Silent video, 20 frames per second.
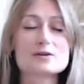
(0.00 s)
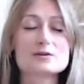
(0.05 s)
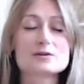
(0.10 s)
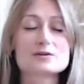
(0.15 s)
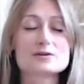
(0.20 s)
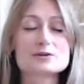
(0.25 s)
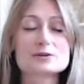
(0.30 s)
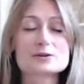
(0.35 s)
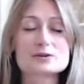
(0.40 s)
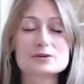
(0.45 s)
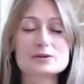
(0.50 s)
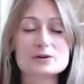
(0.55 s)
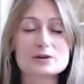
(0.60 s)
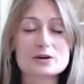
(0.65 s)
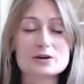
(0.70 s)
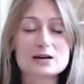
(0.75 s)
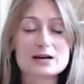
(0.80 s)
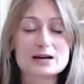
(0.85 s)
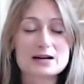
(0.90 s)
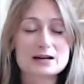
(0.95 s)
or to your
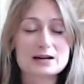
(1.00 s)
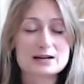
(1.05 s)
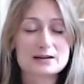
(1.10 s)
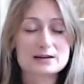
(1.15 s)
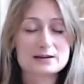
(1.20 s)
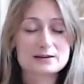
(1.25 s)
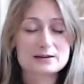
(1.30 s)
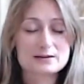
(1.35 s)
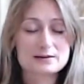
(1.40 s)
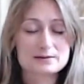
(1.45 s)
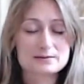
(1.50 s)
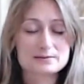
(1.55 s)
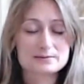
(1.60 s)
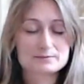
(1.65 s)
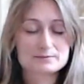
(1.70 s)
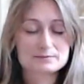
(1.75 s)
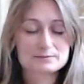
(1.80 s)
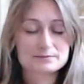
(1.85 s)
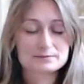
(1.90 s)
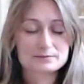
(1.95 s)
heart
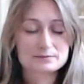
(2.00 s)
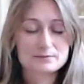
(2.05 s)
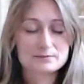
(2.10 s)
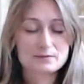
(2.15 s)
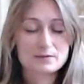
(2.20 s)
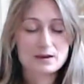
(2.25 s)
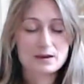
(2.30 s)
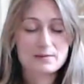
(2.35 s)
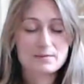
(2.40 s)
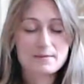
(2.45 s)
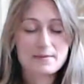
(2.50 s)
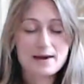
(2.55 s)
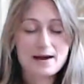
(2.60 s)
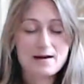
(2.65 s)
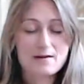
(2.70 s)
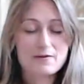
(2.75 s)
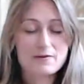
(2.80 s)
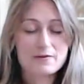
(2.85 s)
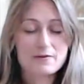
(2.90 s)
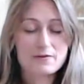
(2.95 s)
and bow
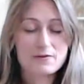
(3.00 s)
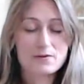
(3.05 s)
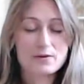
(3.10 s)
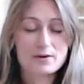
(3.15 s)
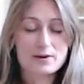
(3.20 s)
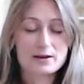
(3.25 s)
forward.